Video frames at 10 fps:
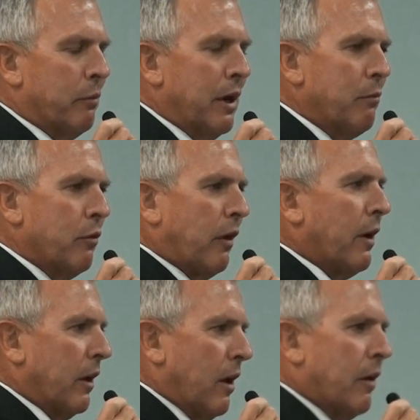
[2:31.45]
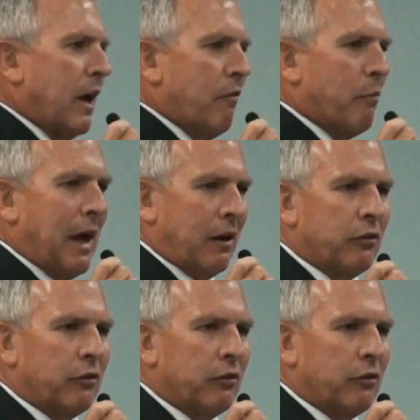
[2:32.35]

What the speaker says: People don't go and have back